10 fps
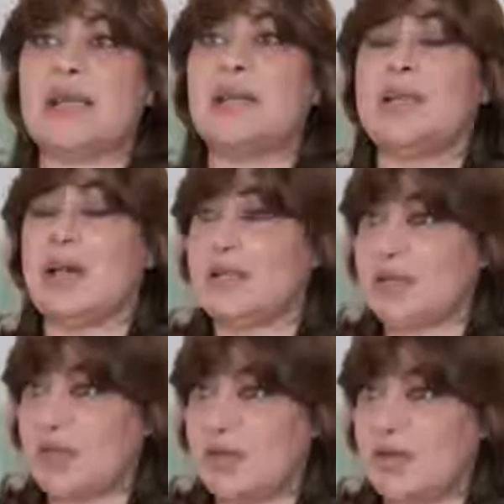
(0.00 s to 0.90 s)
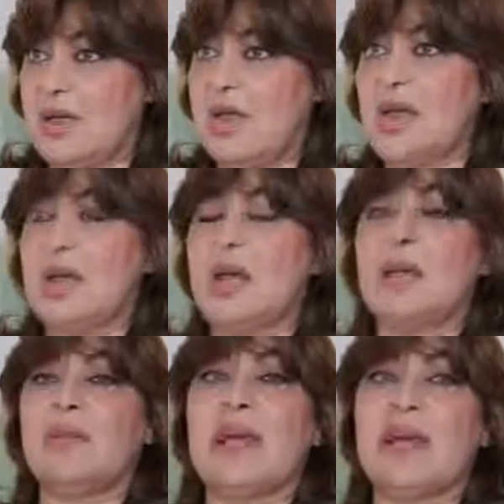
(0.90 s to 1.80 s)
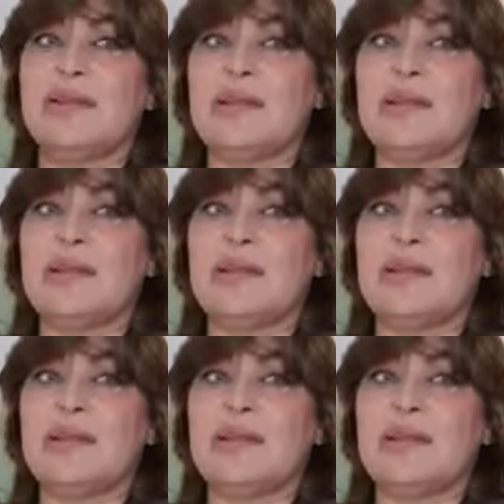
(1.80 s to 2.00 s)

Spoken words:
ideology. That